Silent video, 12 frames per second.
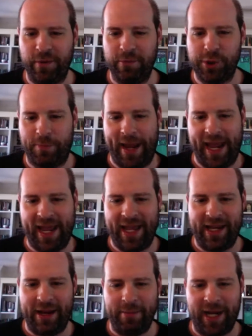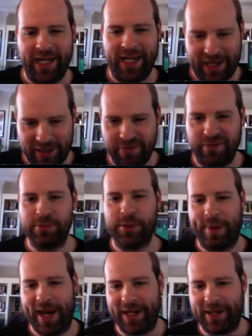Japan. Am I getting you from
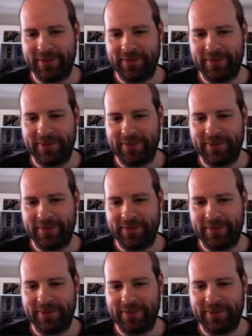Japan?